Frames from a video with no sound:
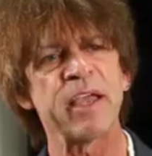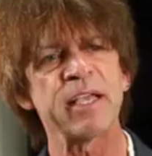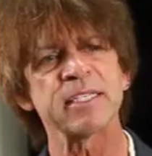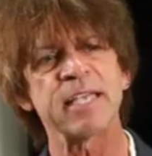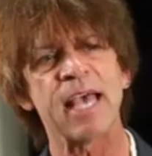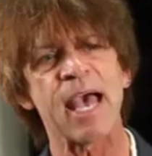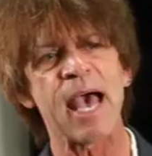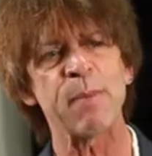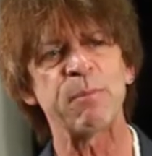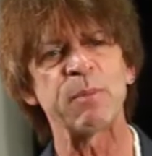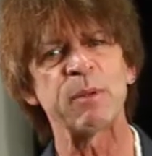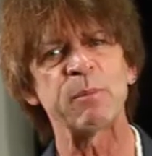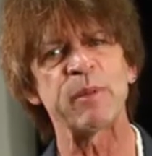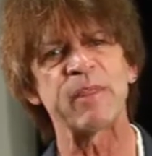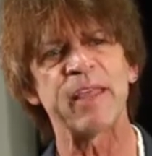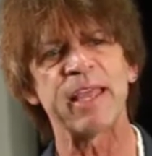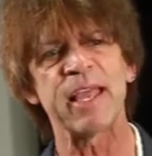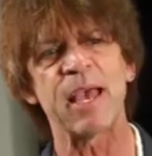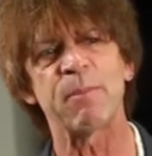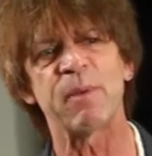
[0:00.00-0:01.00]
things happened,
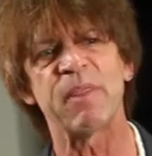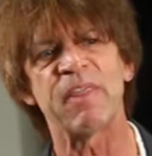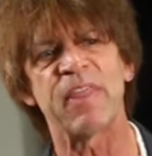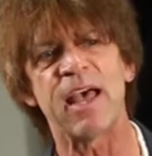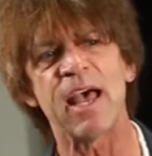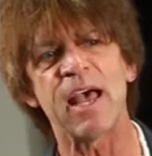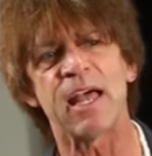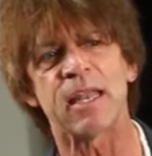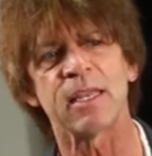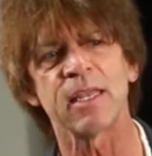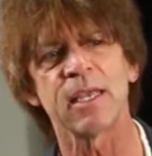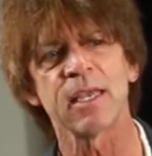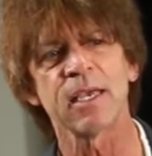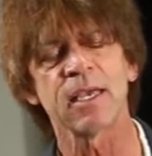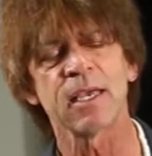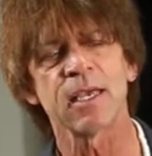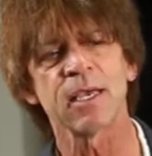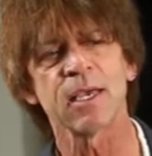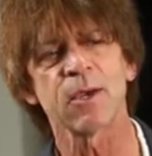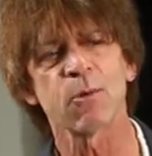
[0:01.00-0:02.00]
but they happened then.
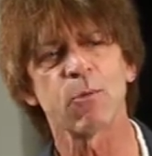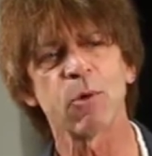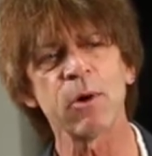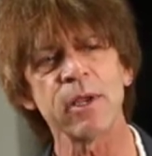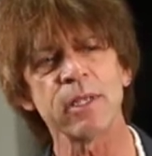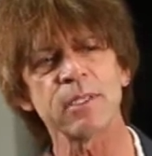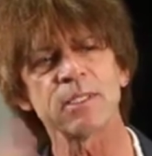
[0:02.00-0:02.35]
we're